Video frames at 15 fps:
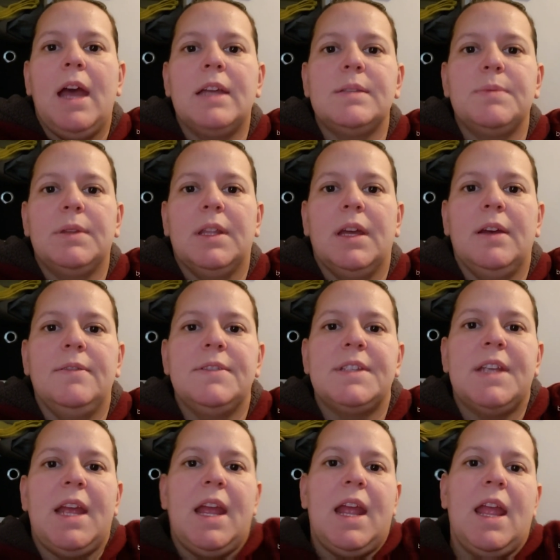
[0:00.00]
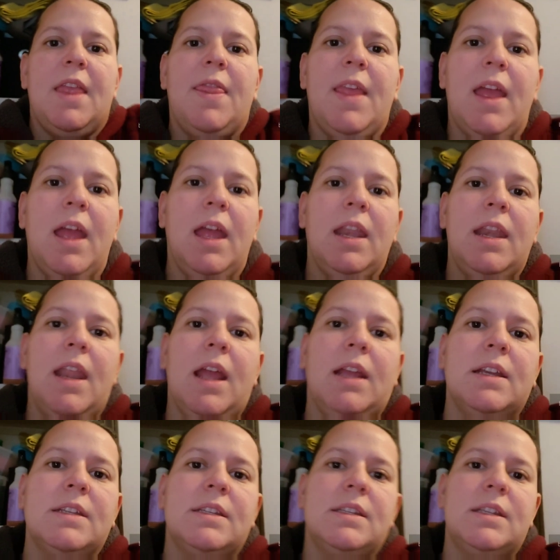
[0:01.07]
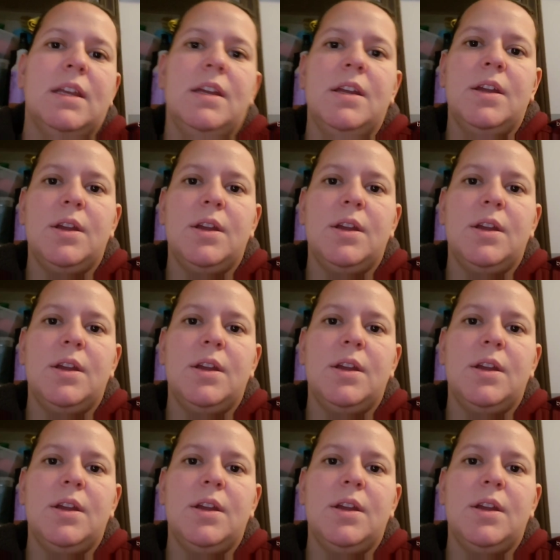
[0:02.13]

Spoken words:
husband loves. And then next,